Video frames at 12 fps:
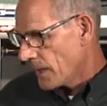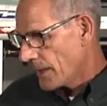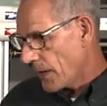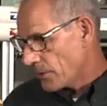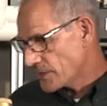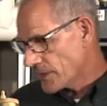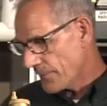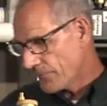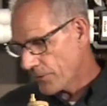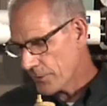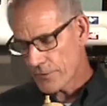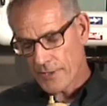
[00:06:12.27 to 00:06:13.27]
Now a
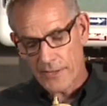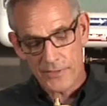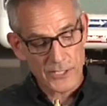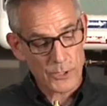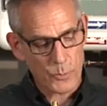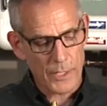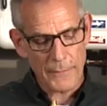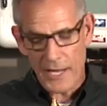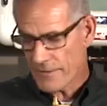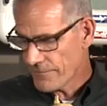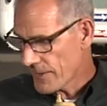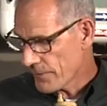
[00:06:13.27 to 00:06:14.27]
step further, and I, this is one of
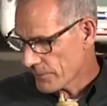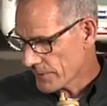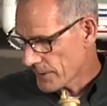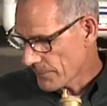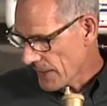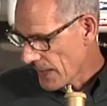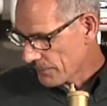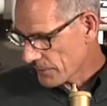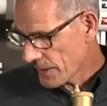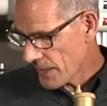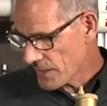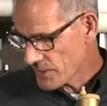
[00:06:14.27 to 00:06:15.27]
my favorite um,
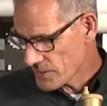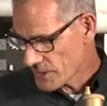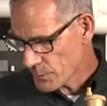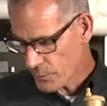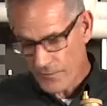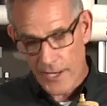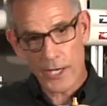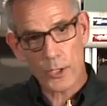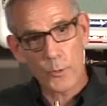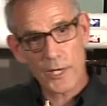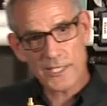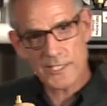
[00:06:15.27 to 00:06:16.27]
applications, is we've got our
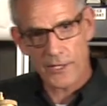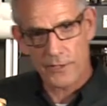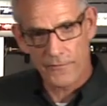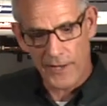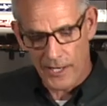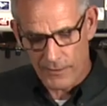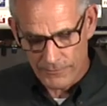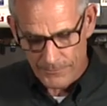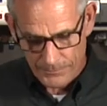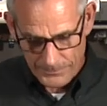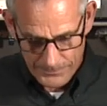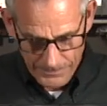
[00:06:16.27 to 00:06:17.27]
quick setter valve
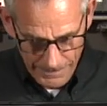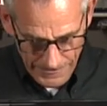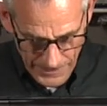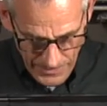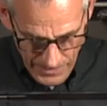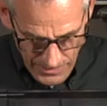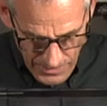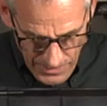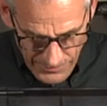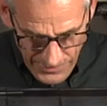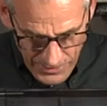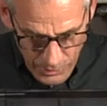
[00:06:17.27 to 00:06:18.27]

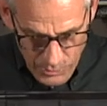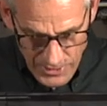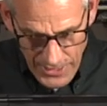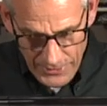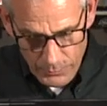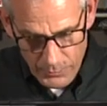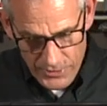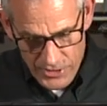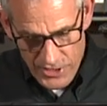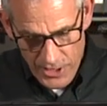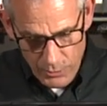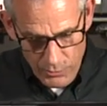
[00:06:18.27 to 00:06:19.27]
that goes on it with the
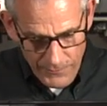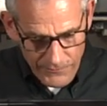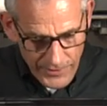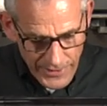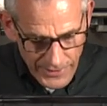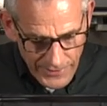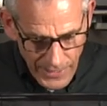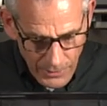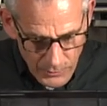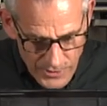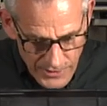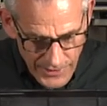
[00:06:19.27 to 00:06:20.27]
GeoGrip fitting. And now
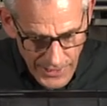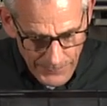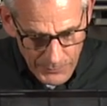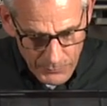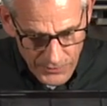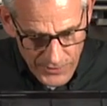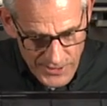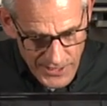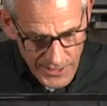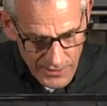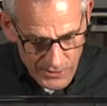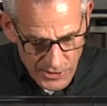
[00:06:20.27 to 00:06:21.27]
what's going to happen with this
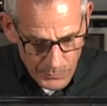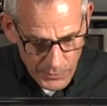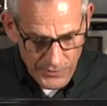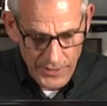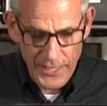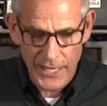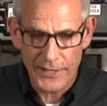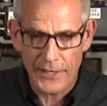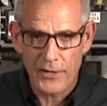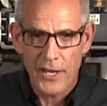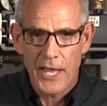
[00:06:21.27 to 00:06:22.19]
here is you put that on there,